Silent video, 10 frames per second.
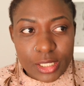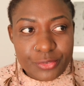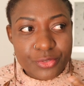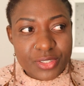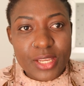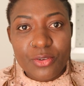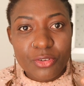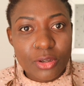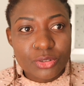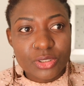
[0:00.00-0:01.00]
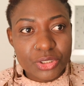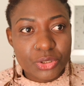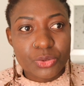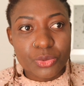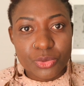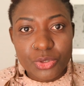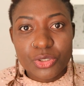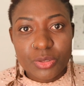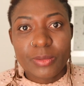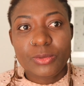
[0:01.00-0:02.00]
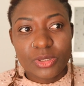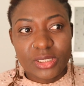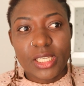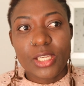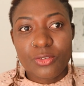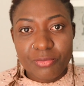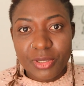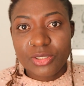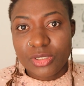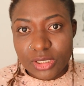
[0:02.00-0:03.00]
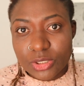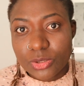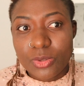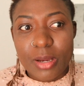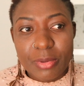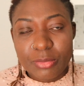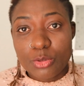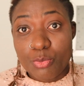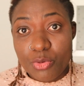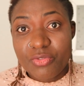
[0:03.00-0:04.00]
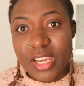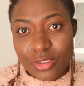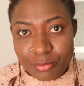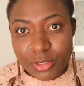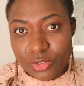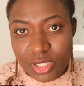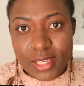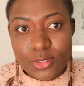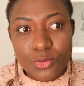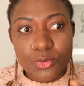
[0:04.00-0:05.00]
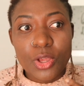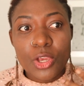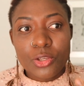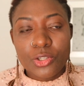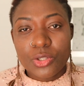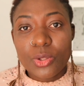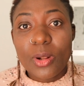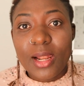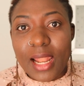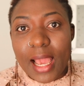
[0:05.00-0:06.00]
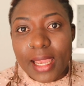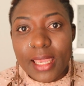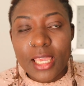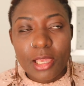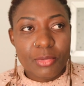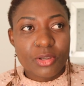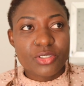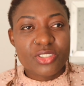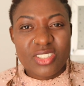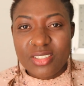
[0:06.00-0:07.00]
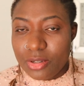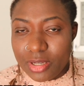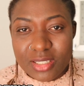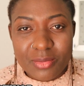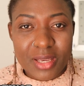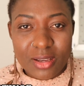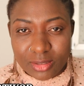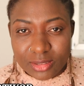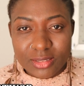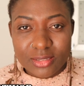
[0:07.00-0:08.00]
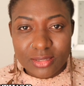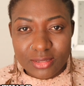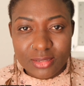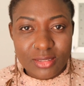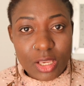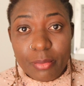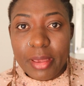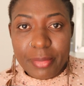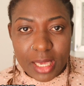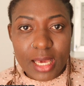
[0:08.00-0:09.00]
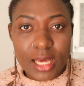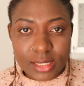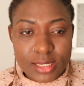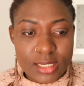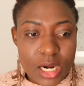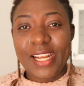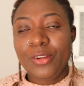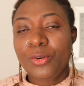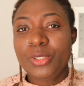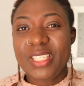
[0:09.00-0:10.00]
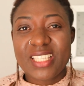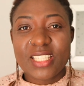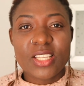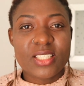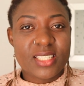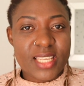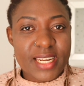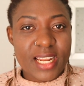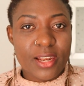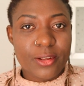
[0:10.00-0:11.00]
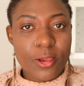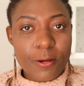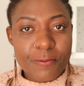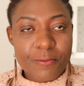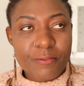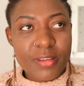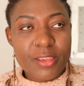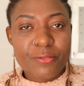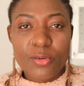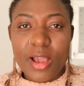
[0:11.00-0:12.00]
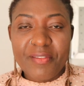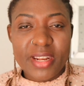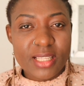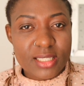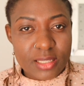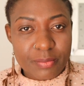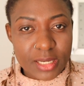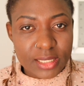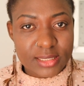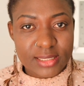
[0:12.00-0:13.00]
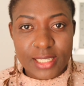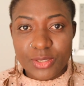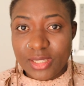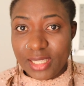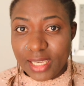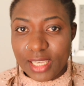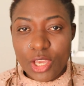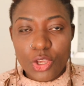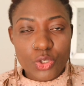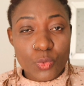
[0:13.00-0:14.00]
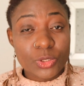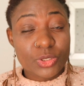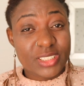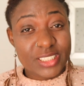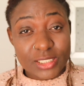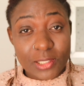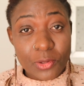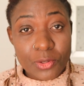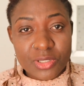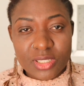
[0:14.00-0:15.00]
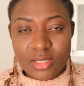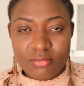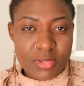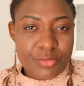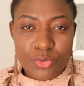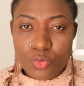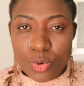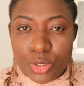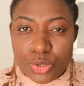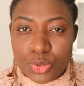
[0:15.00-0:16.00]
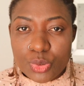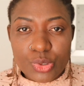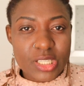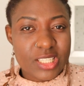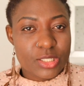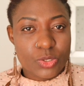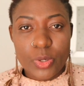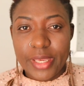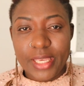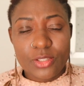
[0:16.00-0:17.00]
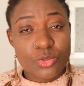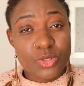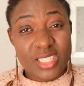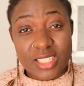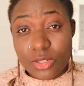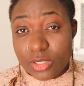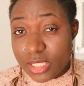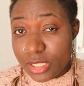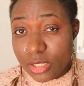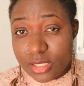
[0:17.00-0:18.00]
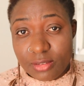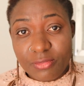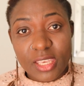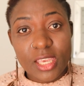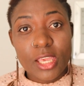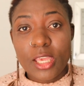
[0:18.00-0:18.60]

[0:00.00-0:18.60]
if you've said you've gone to this school, you should be able to say you've been to this school and be able to prove that you've been to that school. You shouldn't lie because you're going to be caught. You may be caught. I know this is not said enough. If you have any disability that you think you want to disclose, if you want to, it is okay to disclose it in your CV.